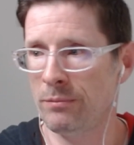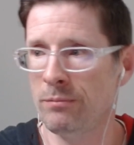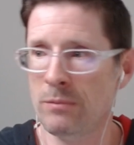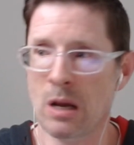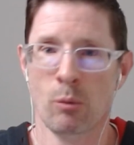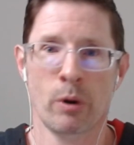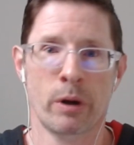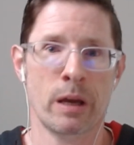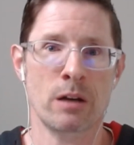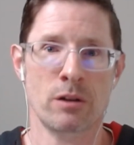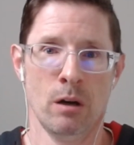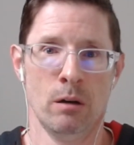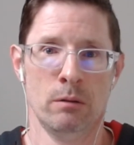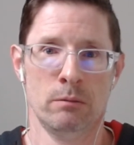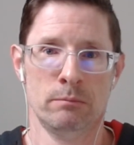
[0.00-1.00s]
network
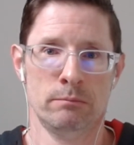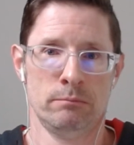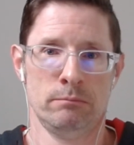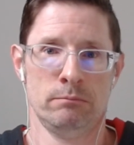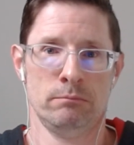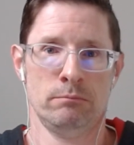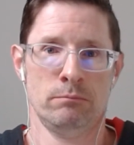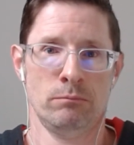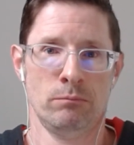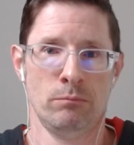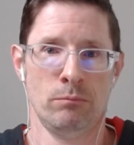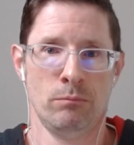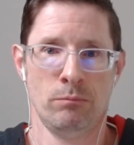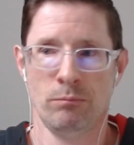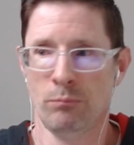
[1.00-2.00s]
engineer.
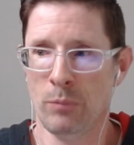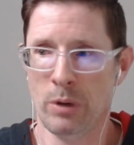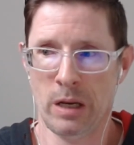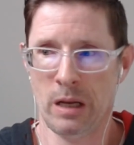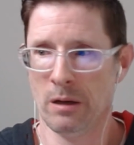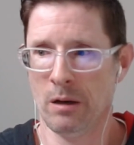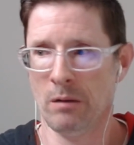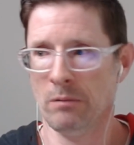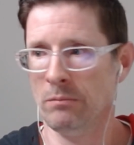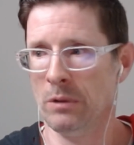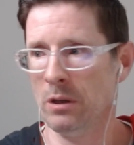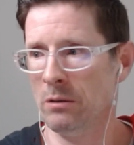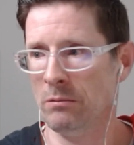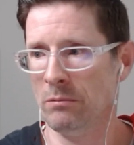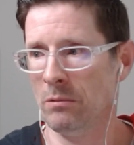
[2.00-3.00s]
We need
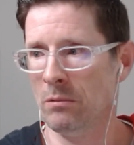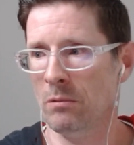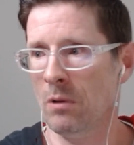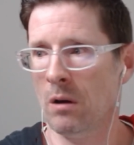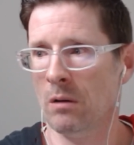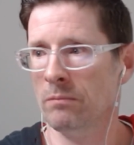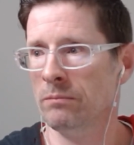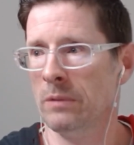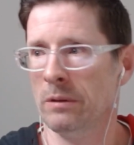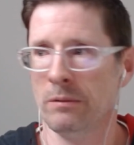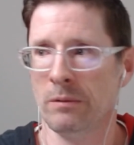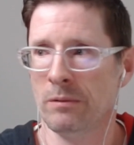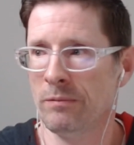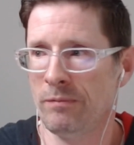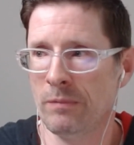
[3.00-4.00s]
a
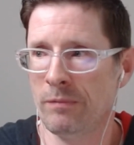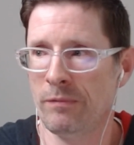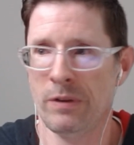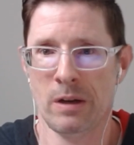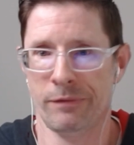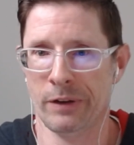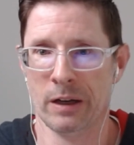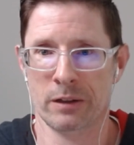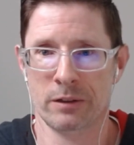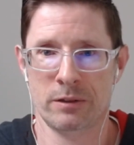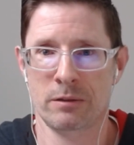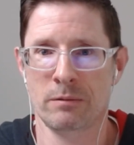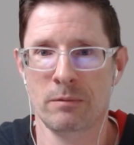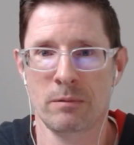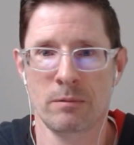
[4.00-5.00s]

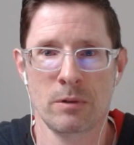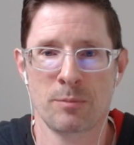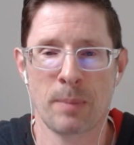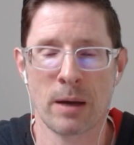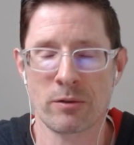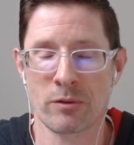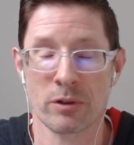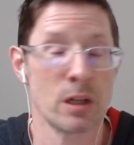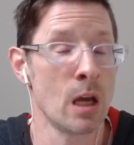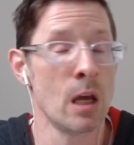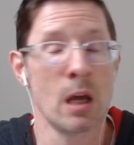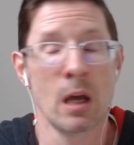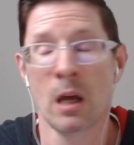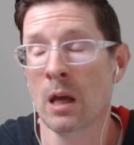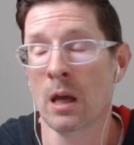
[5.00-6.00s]
VFX specialist."
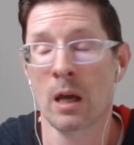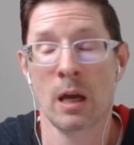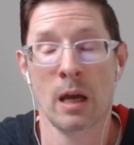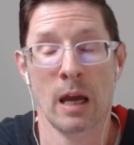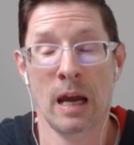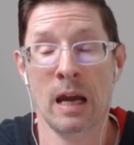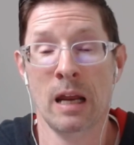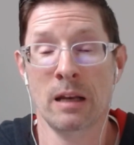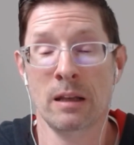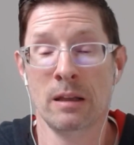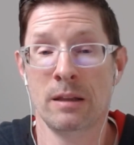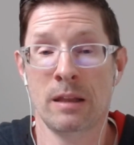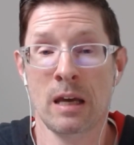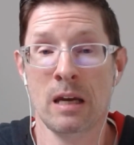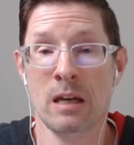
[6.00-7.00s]
And
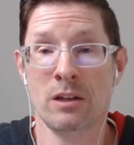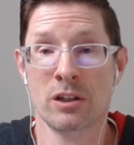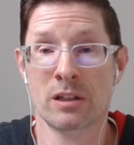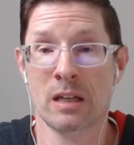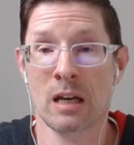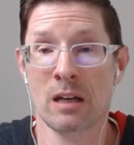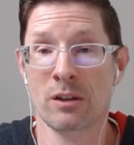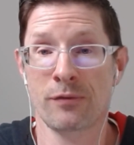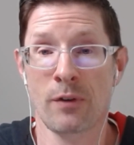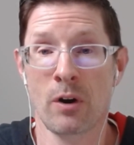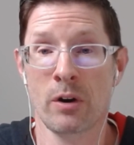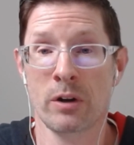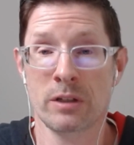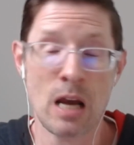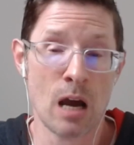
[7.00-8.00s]
they just get as
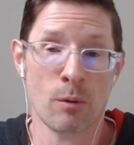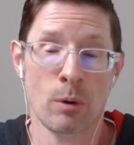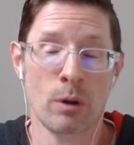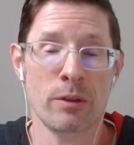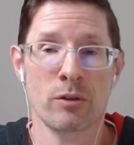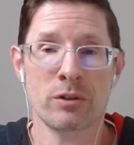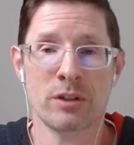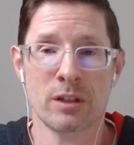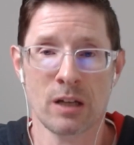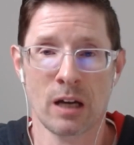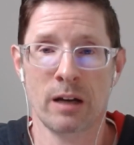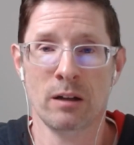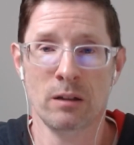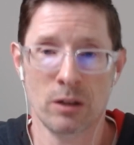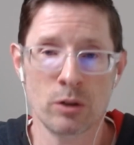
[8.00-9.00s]
far as, yeah, well, there's the
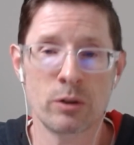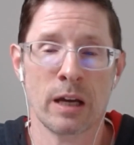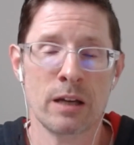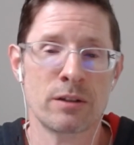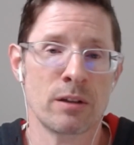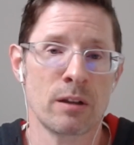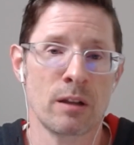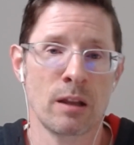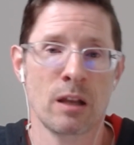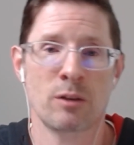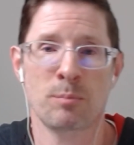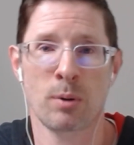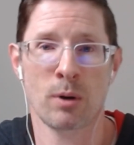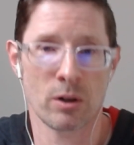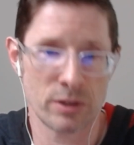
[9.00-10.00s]
title. Okay, so then let's
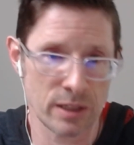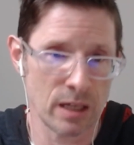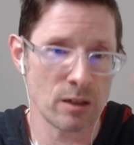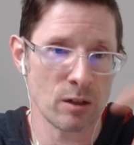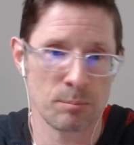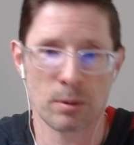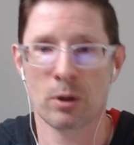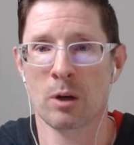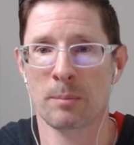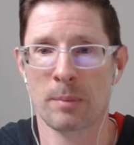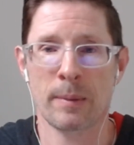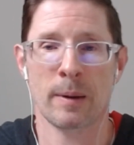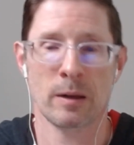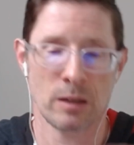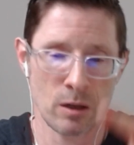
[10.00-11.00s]
put our standard blurb
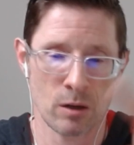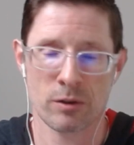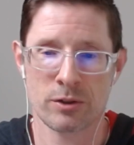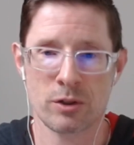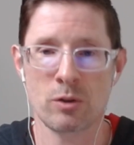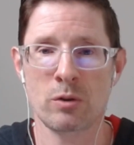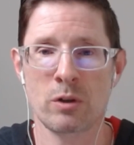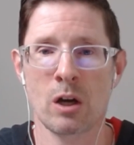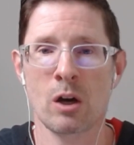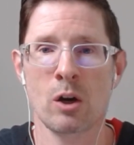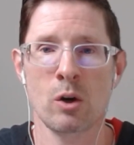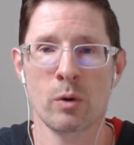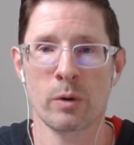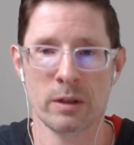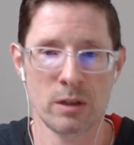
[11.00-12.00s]
about, the
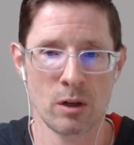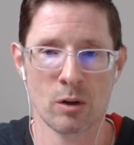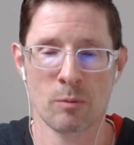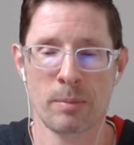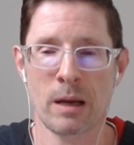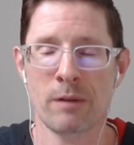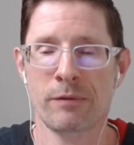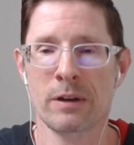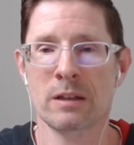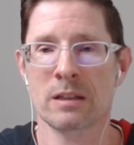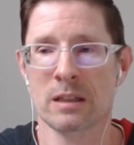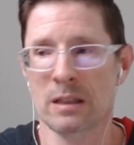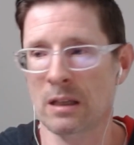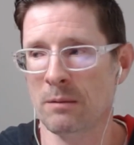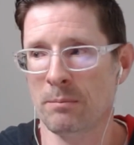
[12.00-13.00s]
studio and, benefits
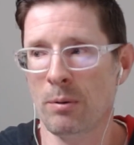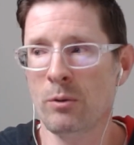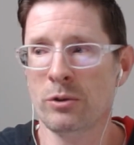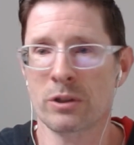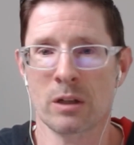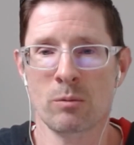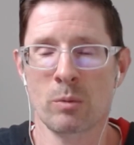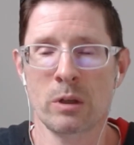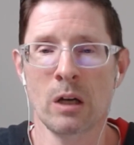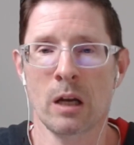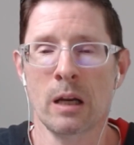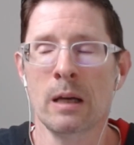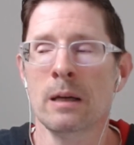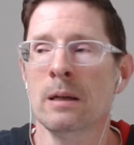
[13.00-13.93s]
and then post it and we're done.